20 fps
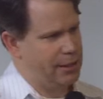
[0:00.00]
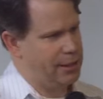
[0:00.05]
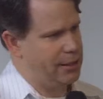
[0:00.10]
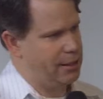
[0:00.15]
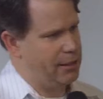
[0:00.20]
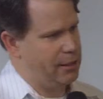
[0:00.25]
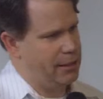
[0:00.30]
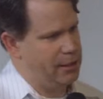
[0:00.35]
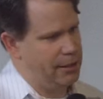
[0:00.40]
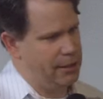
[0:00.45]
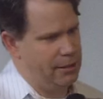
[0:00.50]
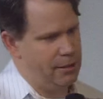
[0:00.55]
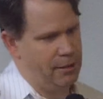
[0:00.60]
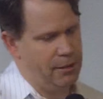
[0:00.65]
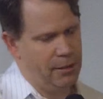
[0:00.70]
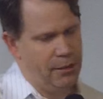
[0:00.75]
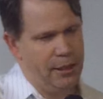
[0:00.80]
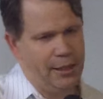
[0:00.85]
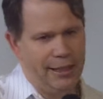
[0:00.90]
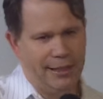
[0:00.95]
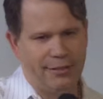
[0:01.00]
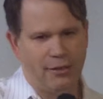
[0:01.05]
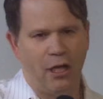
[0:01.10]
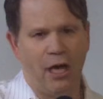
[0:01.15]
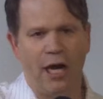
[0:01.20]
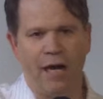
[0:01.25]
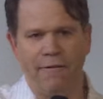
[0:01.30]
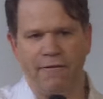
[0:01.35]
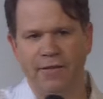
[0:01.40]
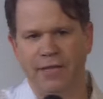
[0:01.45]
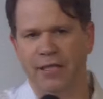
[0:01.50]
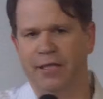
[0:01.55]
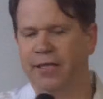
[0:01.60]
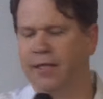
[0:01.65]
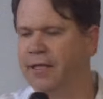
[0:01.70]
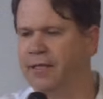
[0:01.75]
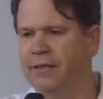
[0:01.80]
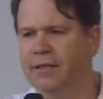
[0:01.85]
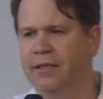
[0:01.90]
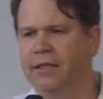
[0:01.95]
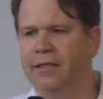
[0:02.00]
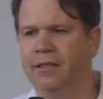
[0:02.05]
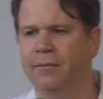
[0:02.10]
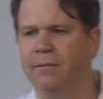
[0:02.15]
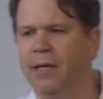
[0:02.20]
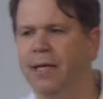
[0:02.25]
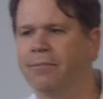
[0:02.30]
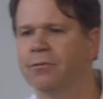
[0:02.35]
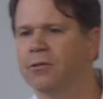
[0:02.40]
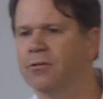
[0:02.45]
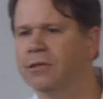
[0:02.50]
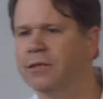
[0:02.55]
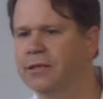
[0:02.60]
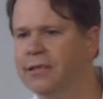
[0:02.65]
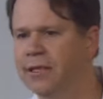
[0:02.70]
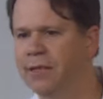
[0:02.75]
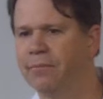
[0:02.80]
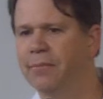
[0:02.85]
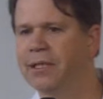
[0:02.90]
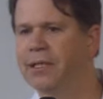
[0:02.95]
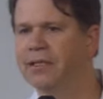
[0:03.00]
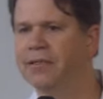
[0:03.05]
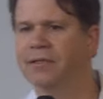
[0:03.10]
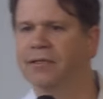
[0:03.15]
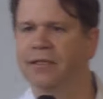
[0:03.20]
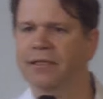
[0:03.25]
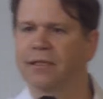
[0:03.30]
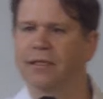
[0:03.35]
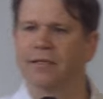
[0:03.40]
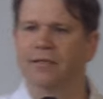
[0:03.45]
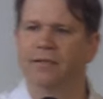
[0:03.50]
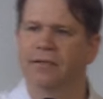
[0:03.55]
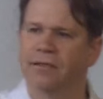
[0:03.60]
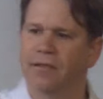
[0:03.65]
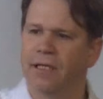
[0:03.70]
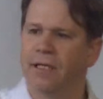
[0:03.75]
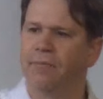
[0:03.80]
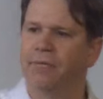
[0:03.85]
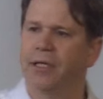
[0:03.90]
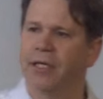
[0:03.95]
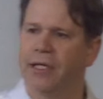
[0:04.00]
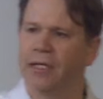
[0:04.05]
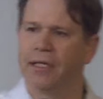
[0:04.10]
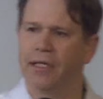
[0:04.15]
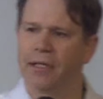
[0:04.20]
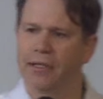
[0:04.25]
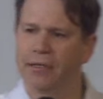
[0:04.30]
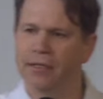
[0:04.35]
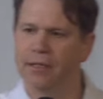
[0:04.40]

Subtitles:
And it's often connected in the Bible with sin, because sin does the same thing.